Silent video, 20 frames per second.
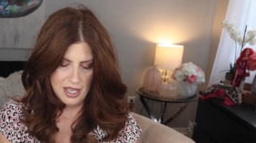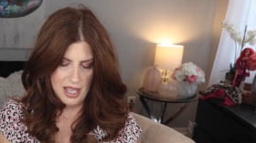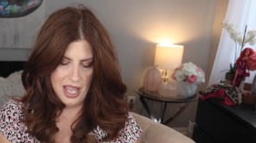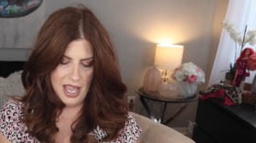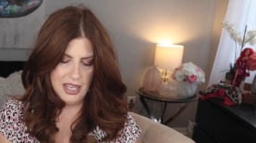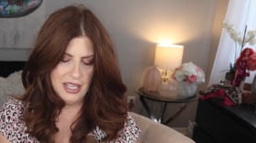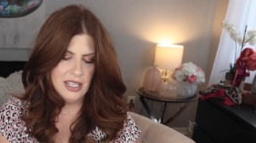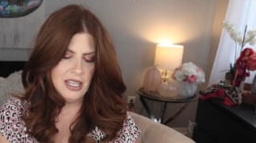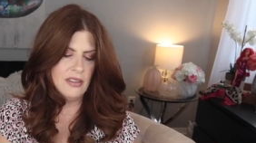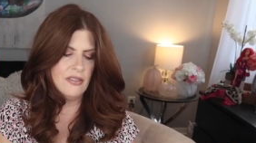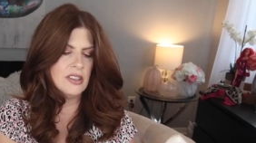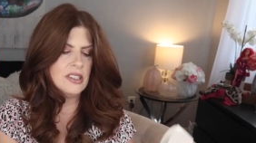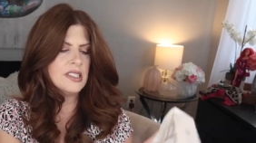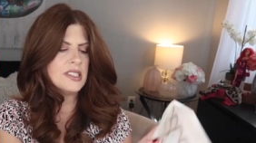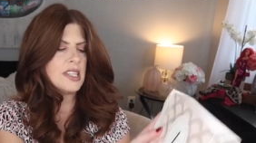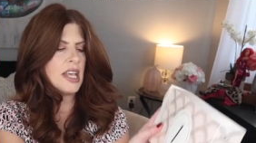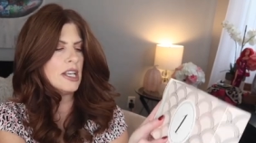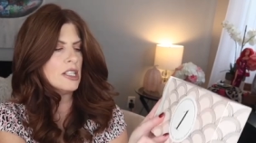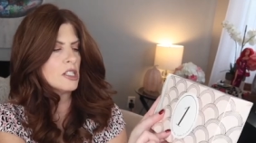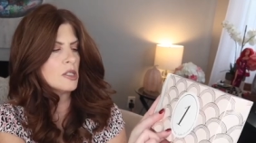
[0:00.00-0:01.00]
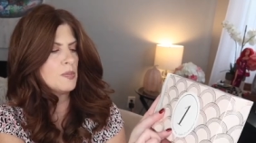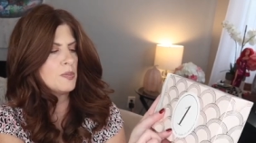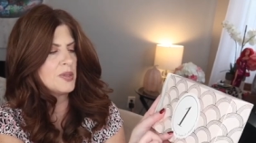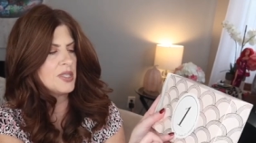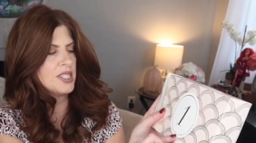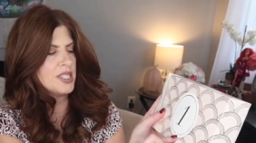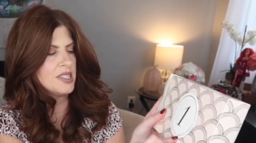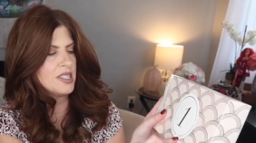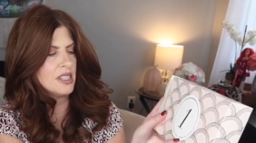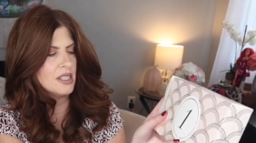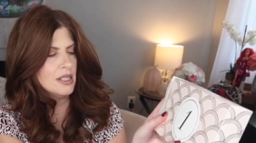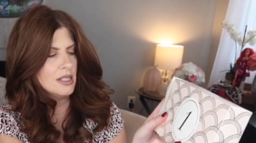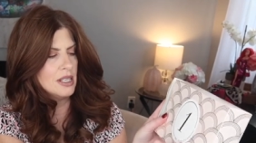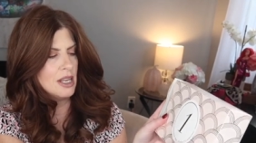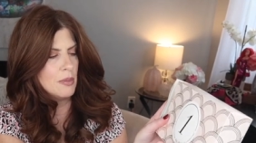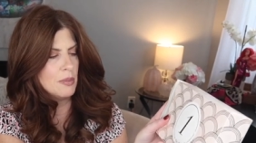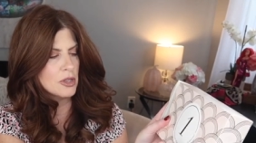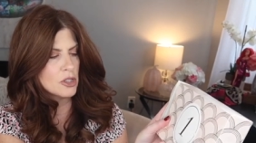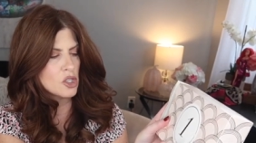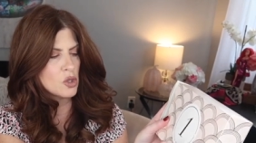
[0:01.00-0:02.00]
And it even says, psst,
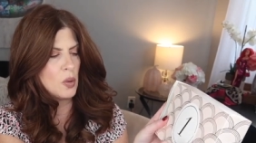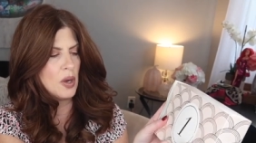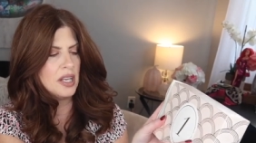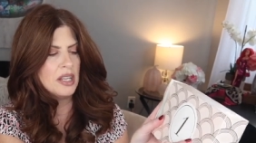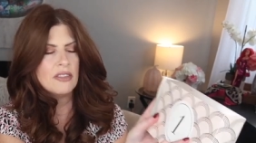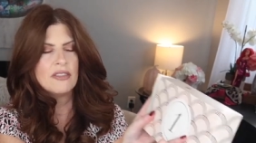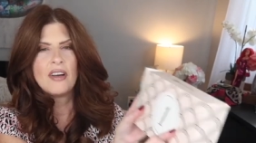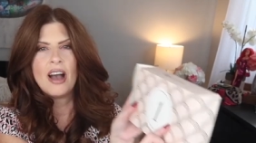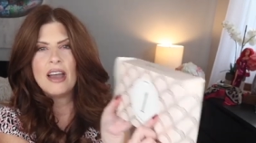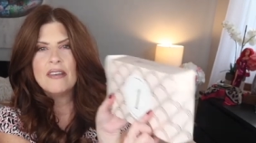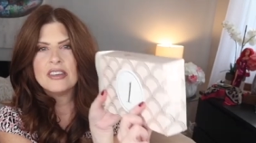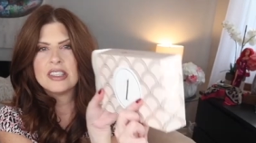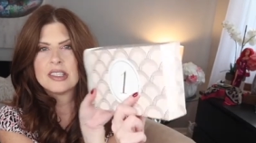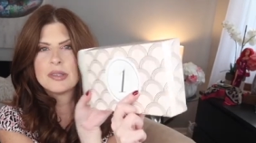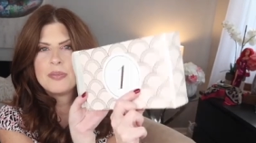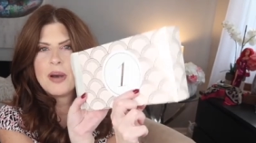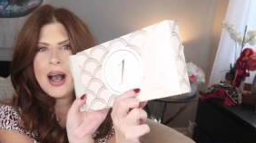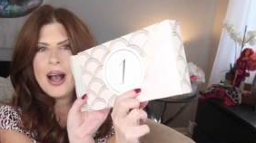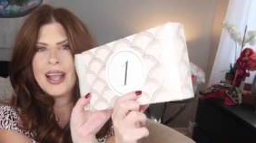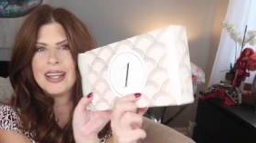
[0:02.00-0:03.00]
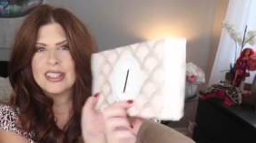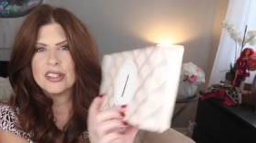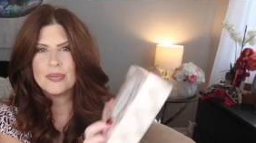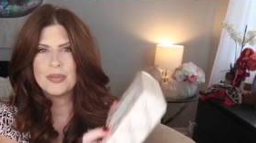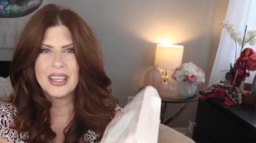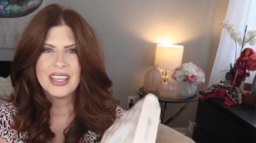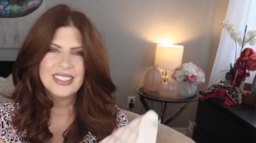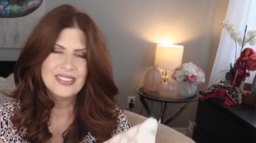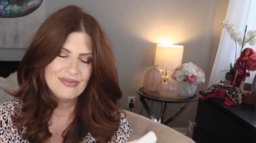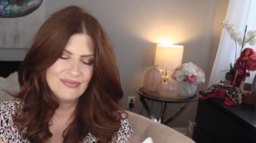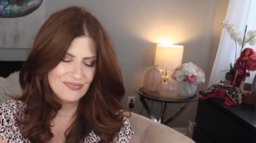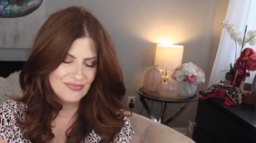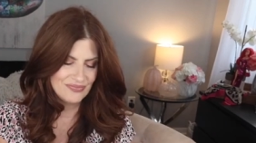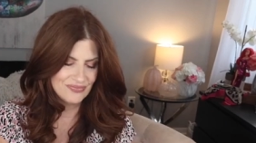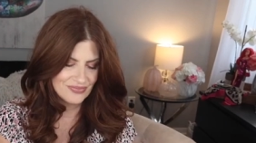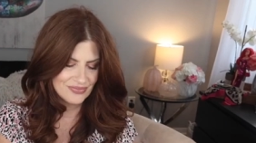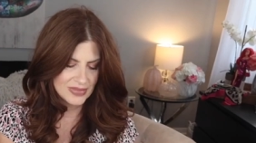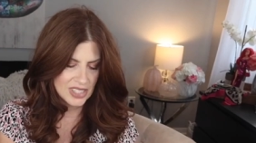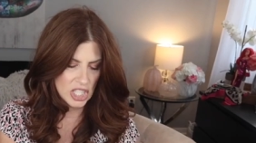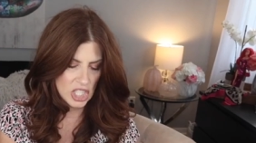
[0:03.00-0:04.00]
number 25 is behind me.
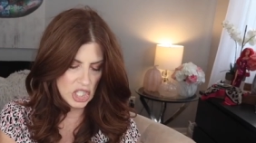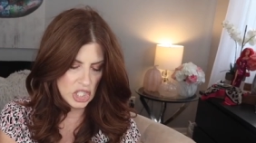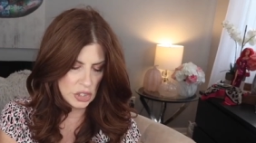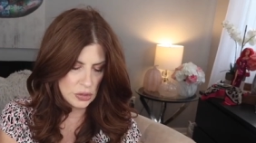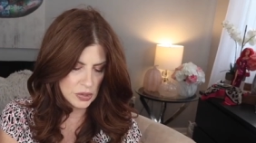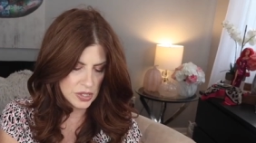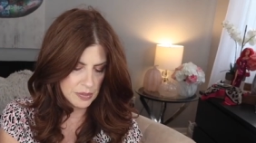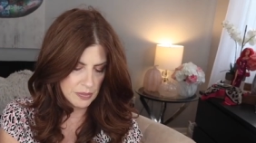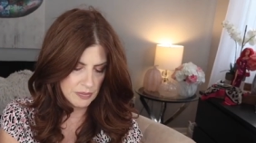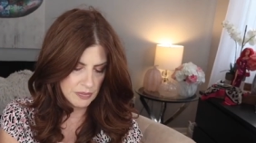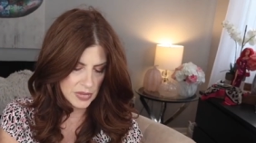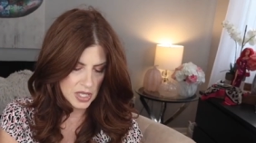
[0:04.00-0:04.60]
Cute.